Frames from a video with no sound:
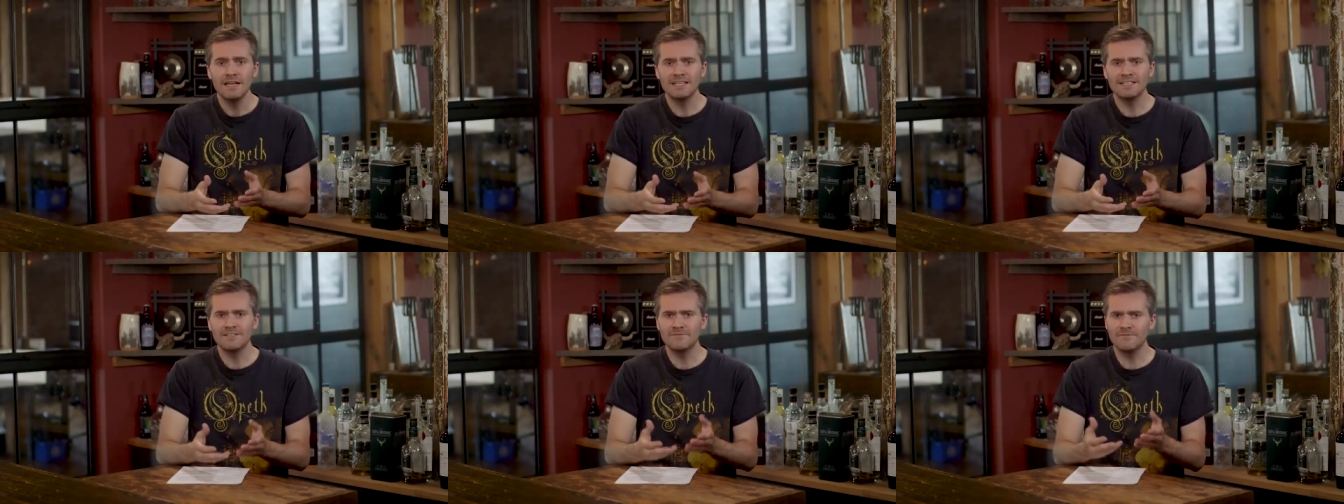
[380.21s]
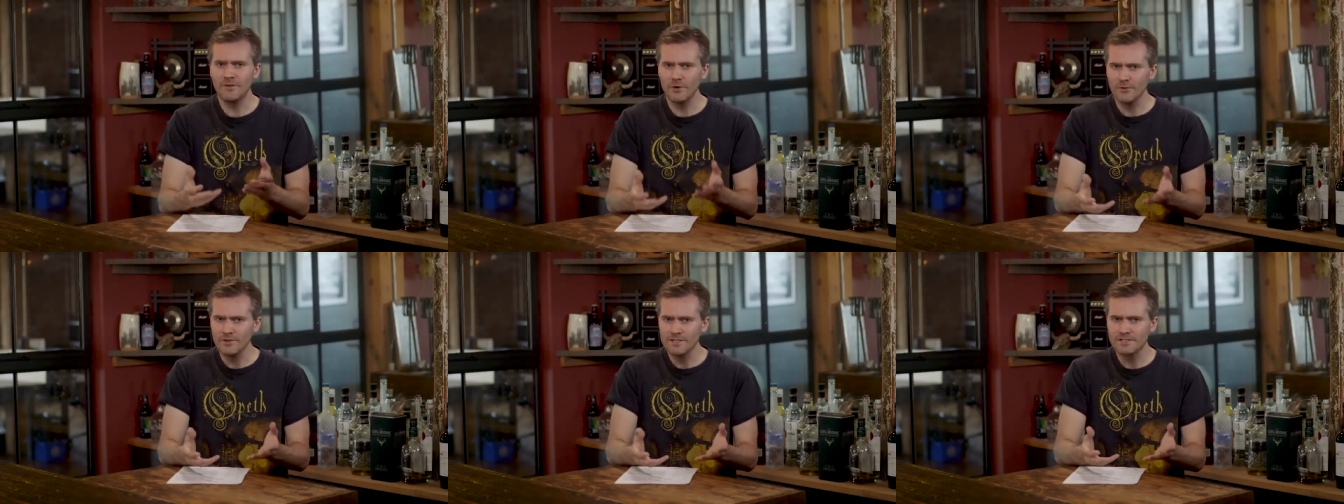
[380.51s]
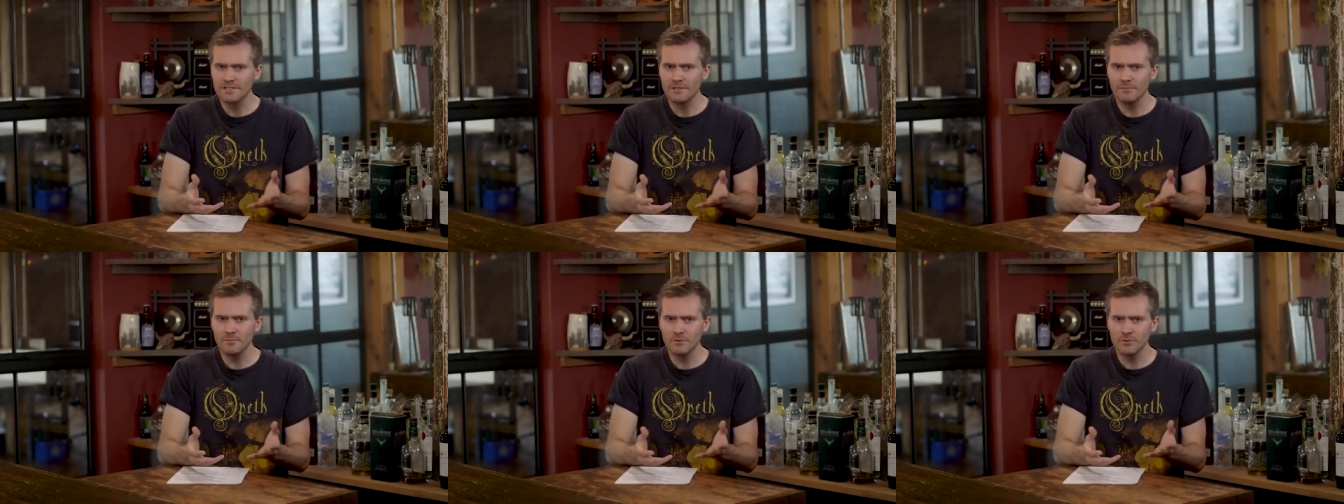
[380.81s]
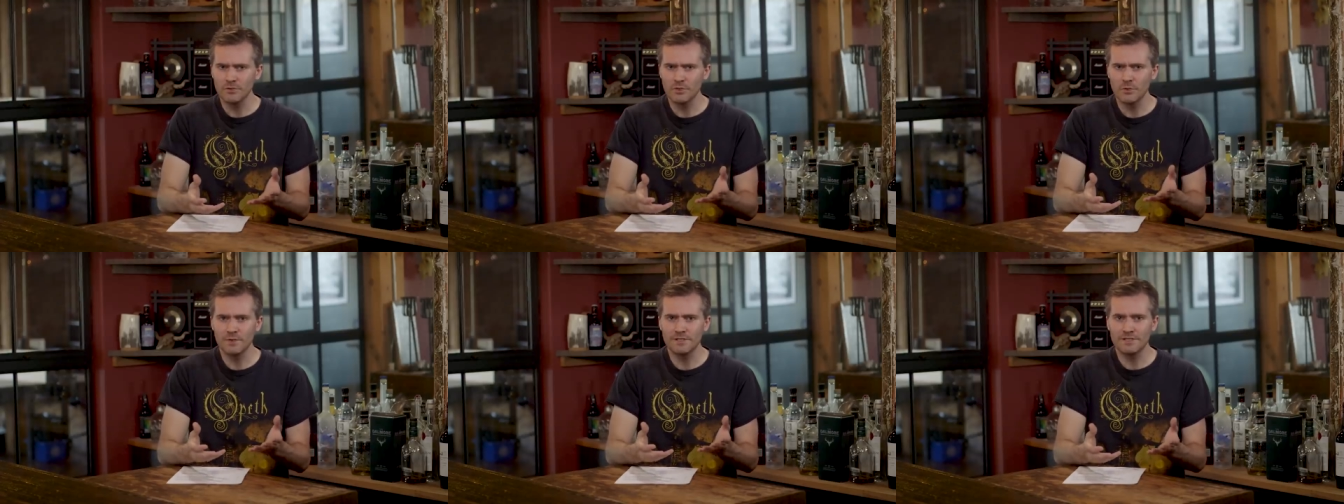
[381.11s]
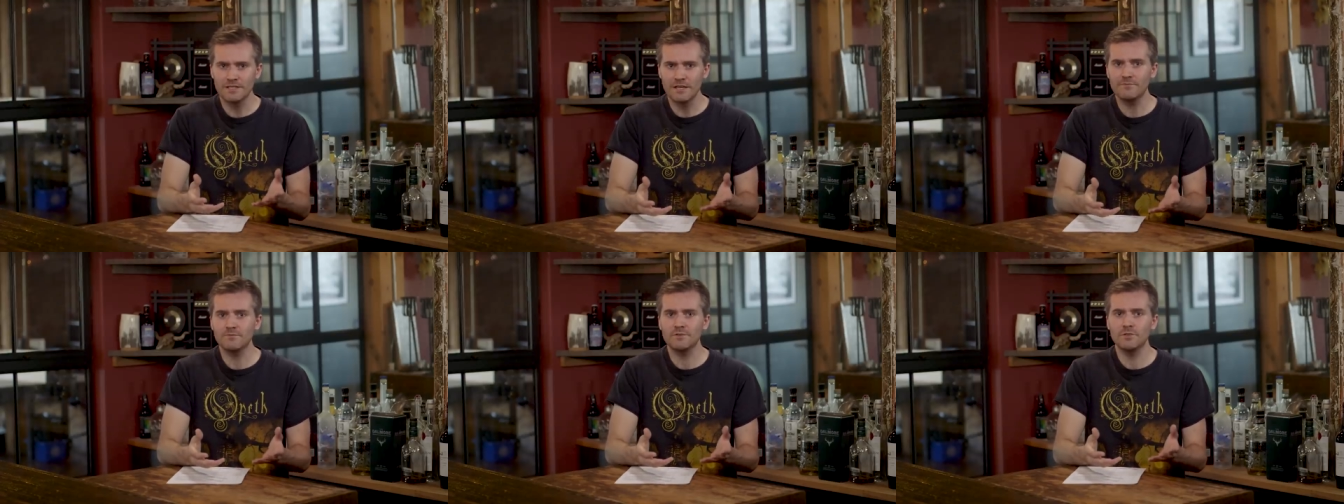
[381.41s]
It's very similar to a
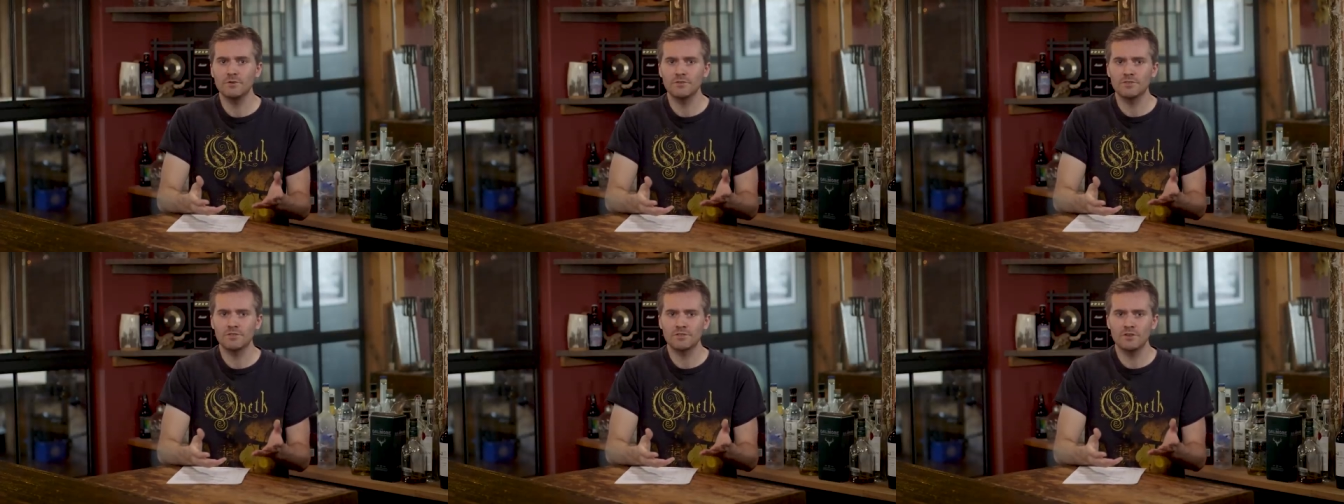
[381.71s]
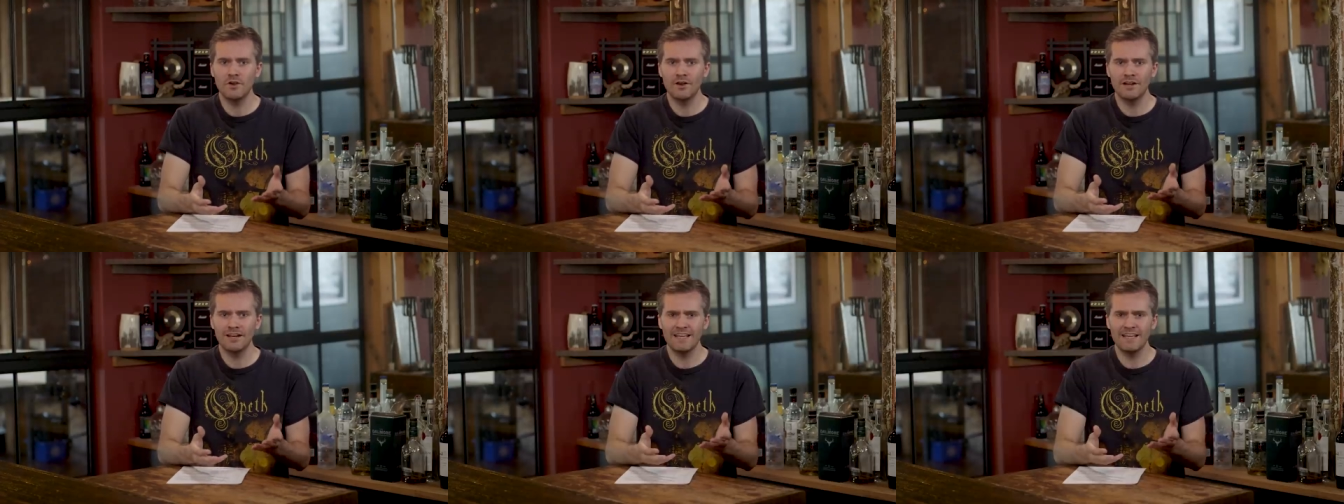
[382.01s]
Deftones song,